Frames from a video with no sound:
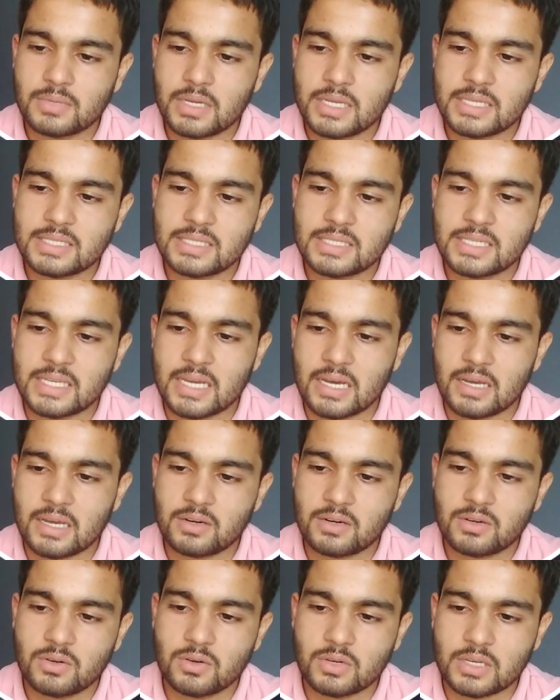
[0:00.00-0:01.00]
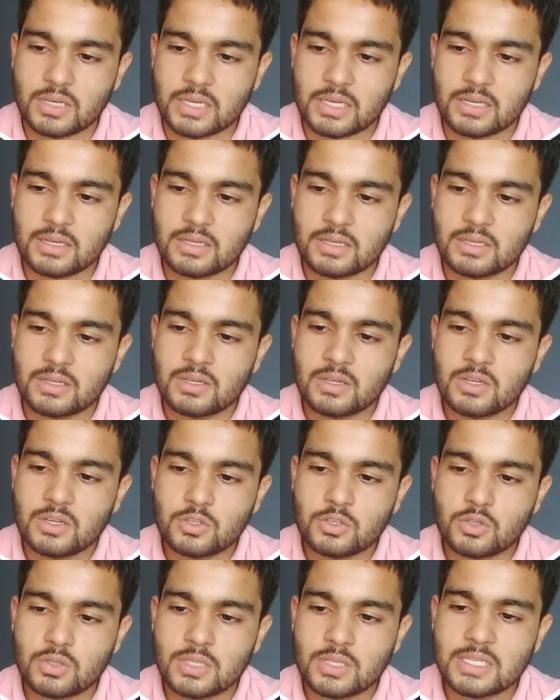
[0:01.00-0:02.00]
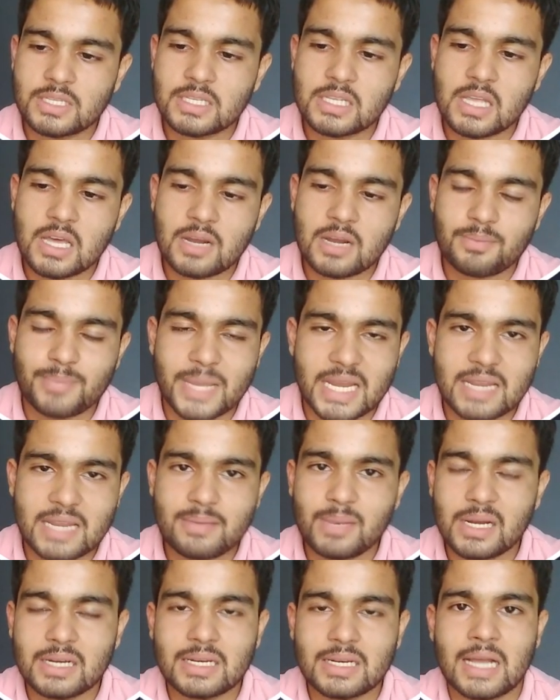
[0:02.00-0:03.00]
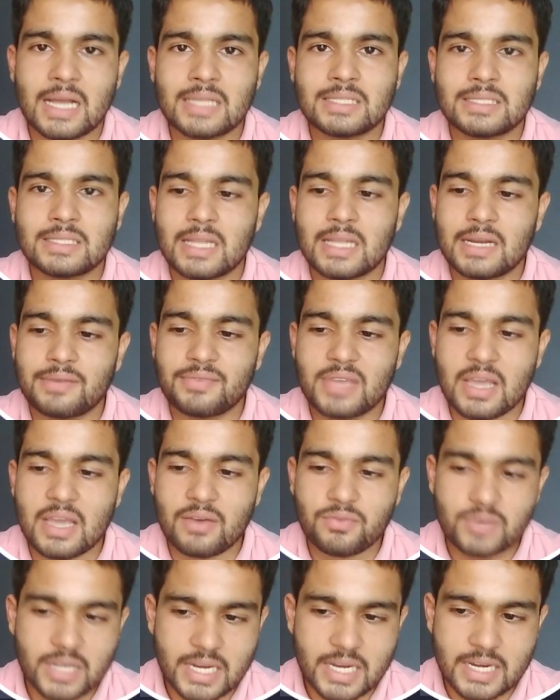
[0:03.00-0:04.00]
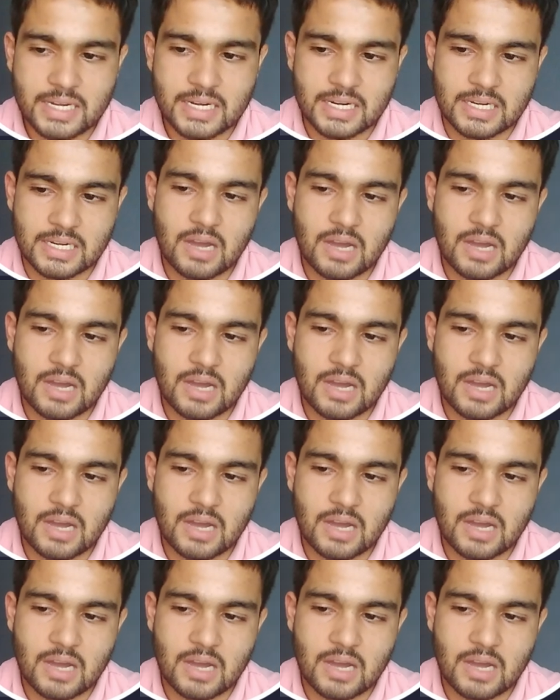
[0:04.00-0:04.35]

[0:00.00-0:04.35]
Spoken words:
str. Okay, so this is our animal class that we have created.